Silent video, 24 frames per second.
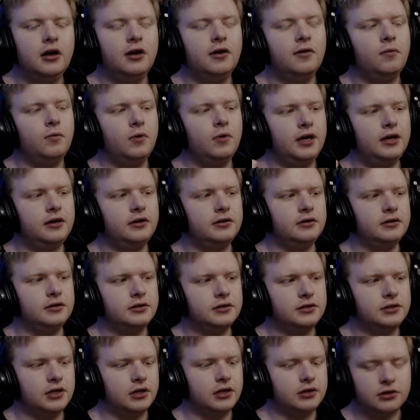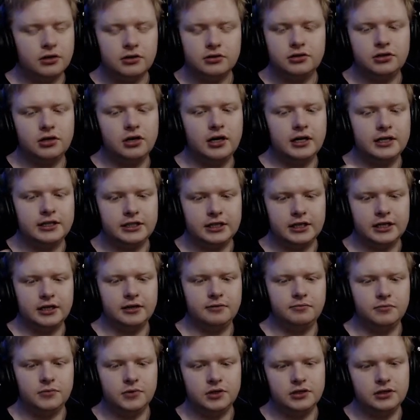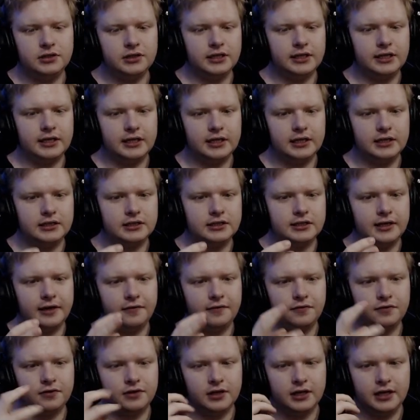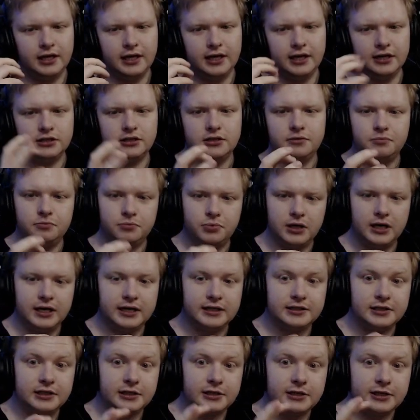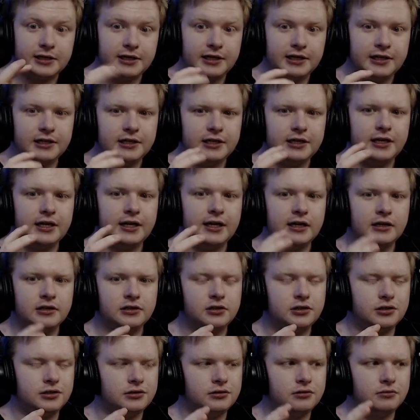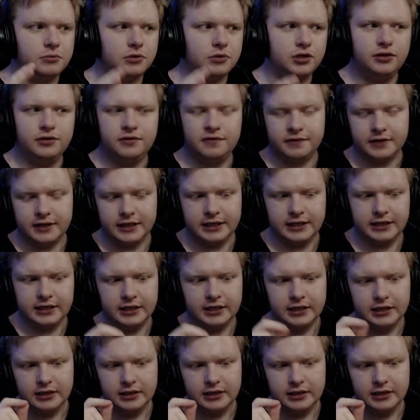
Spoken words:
Whereas non-diegetic music is stuff that isn't present in the actual movie,